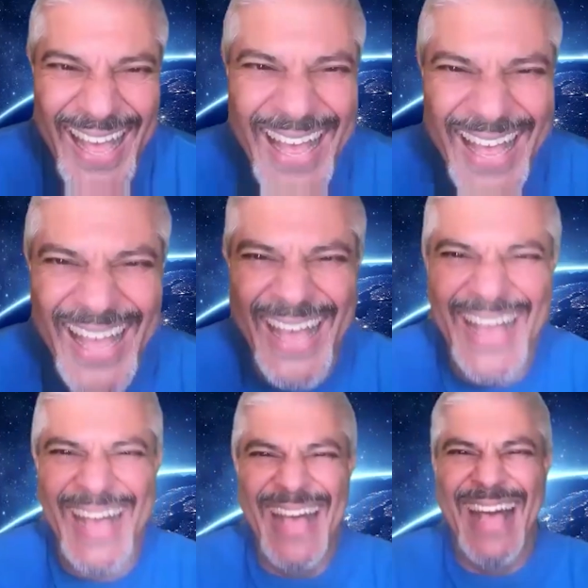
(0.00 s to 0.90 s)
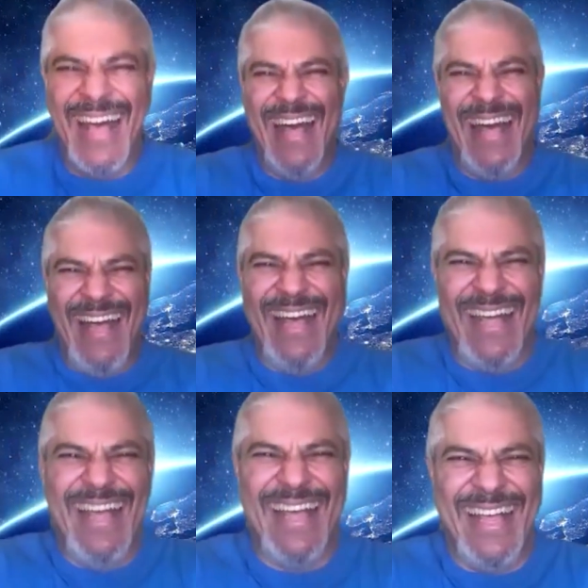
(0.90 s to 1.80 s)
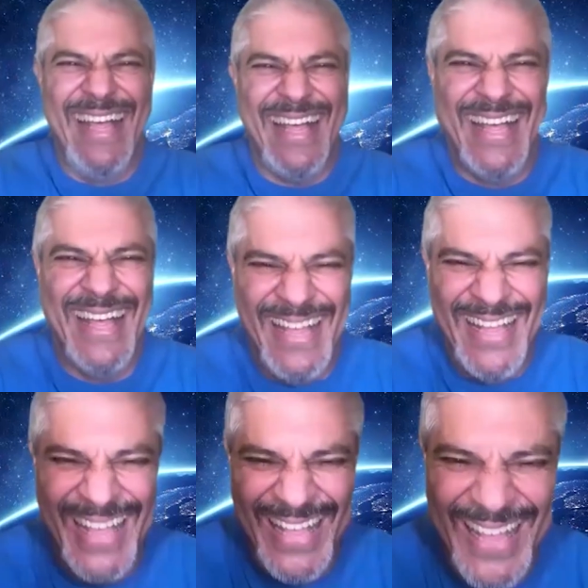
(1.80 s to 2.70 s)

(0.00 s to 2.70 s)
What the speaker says: Oh. Okay, we use those for